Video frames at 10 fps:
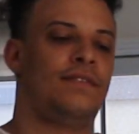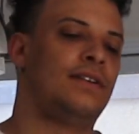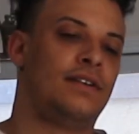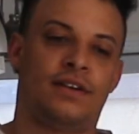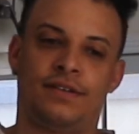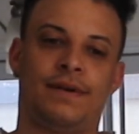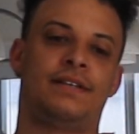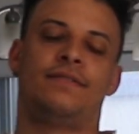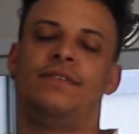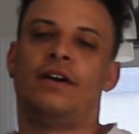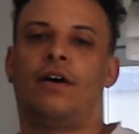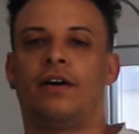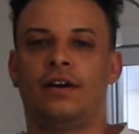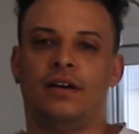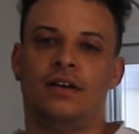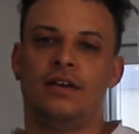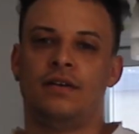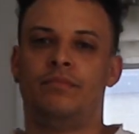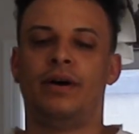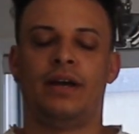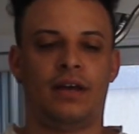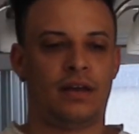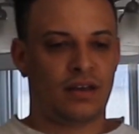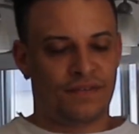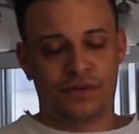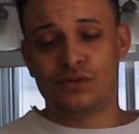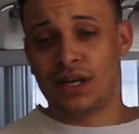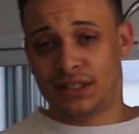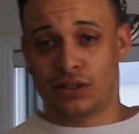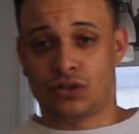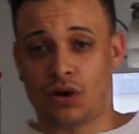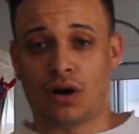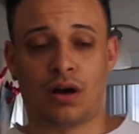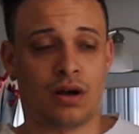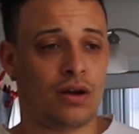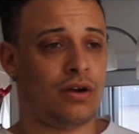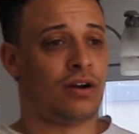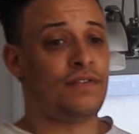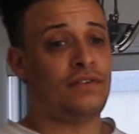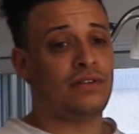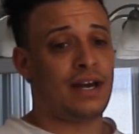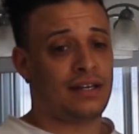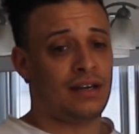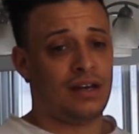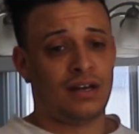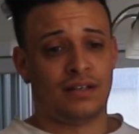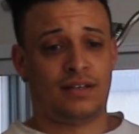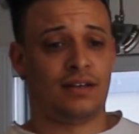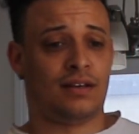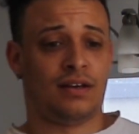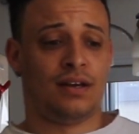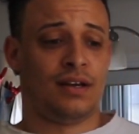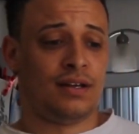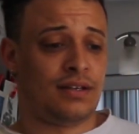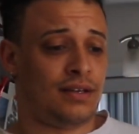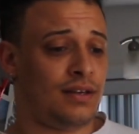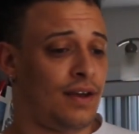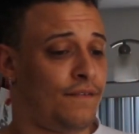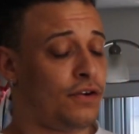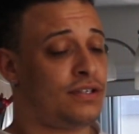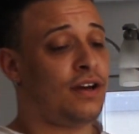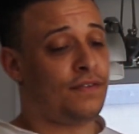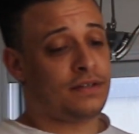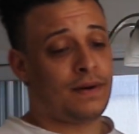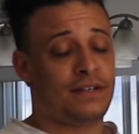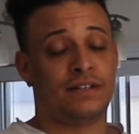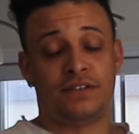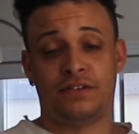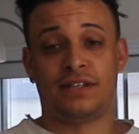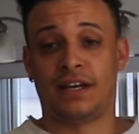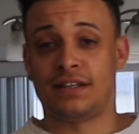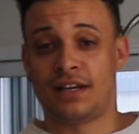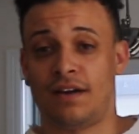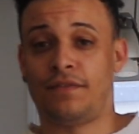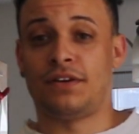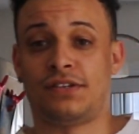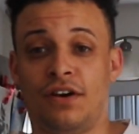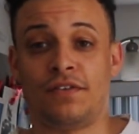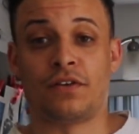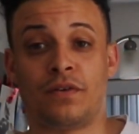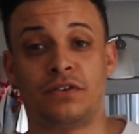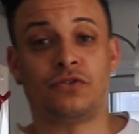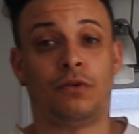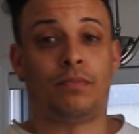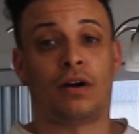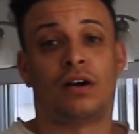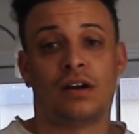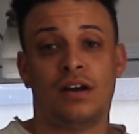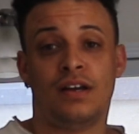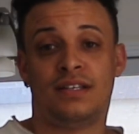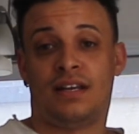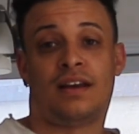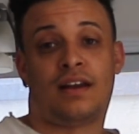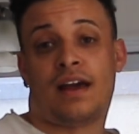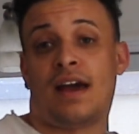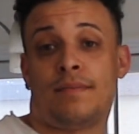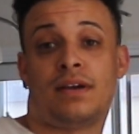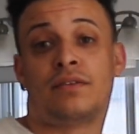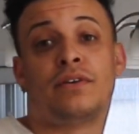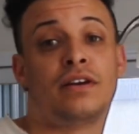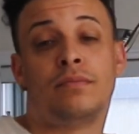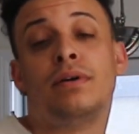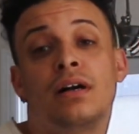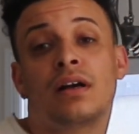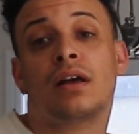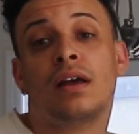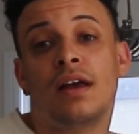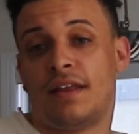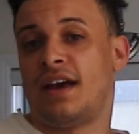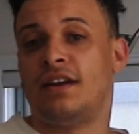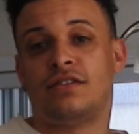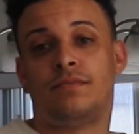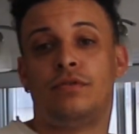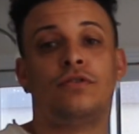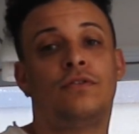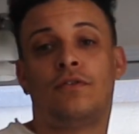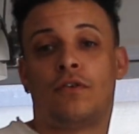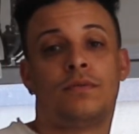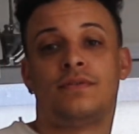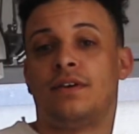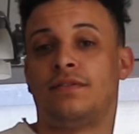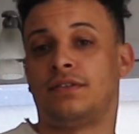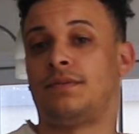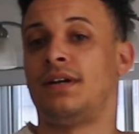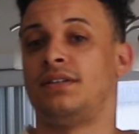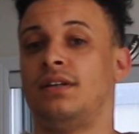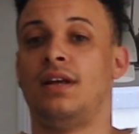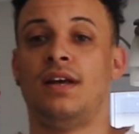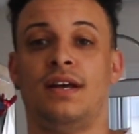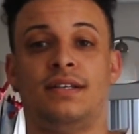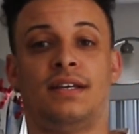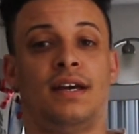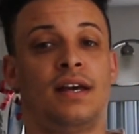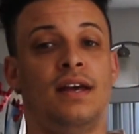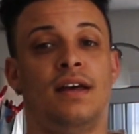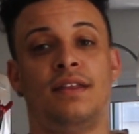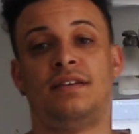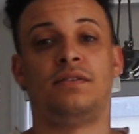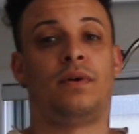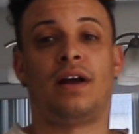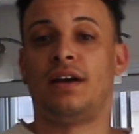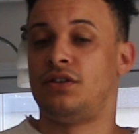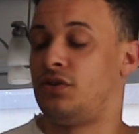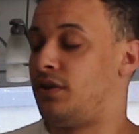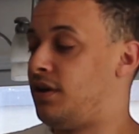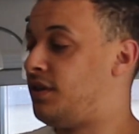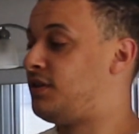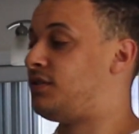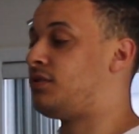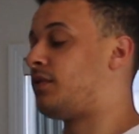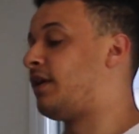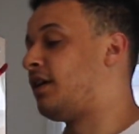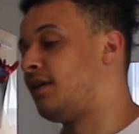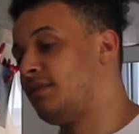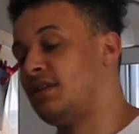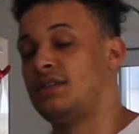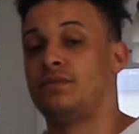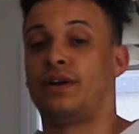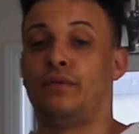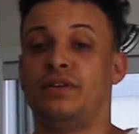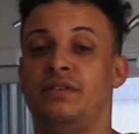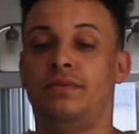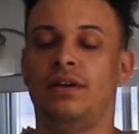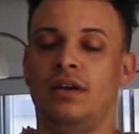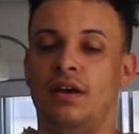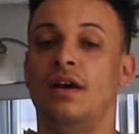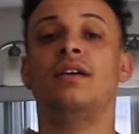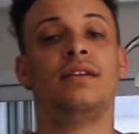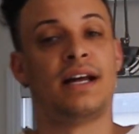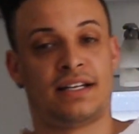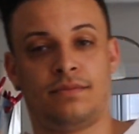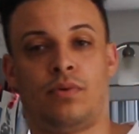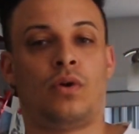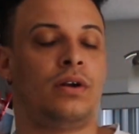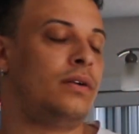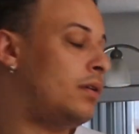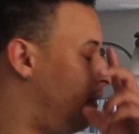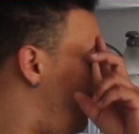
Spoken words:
have to express via art. But if you like to draw, or if you like to, if your self-expression is you taking time for yourself and going to a park, sitting in a hammock and reading a book, that is a beautiful form of self-expression. Saying, this is what I enjoy, this is who I am, and this is what I want to be. That's important.